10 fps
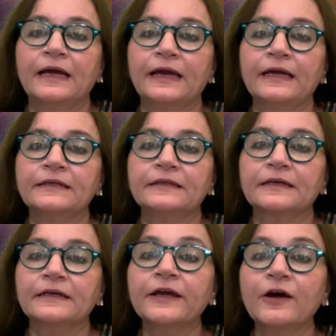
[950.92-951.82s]

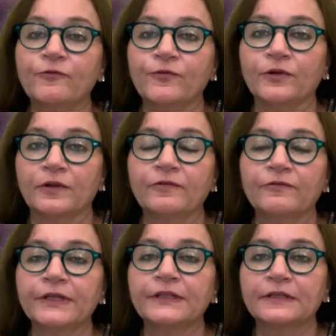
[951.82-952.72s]
and careful
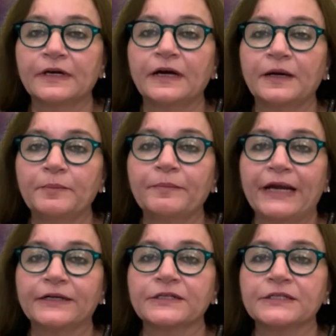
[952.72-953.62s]
with
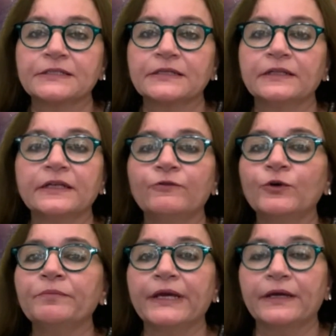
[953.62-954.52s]
matters. They
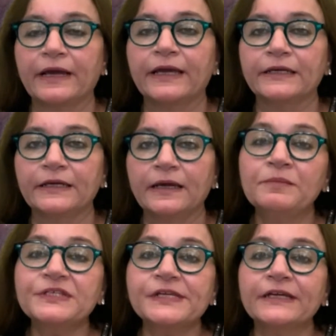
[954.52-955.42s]
won't make any
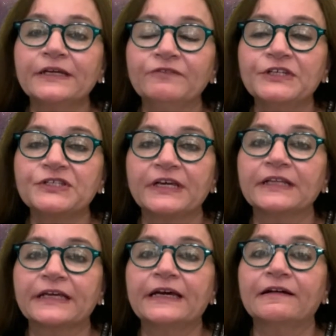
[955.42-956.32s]
mistake, in which
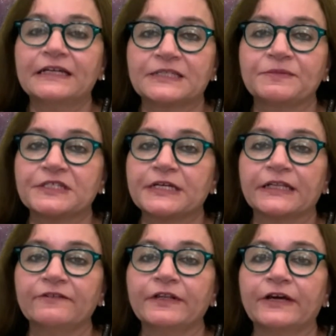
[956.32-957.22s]
a careless
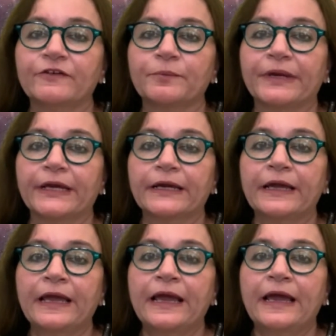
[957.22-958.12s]
mistake they will never
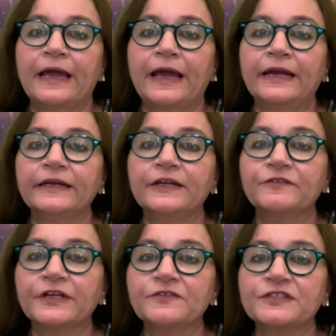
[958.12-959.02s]
make. And
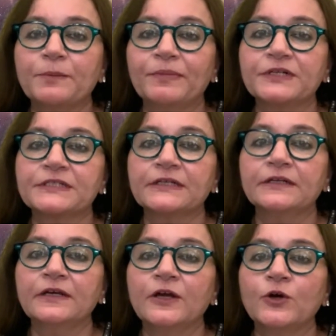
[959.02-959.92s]
it gives a
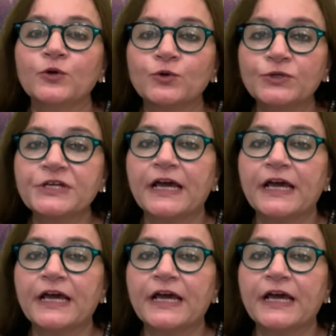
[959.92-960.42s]
person good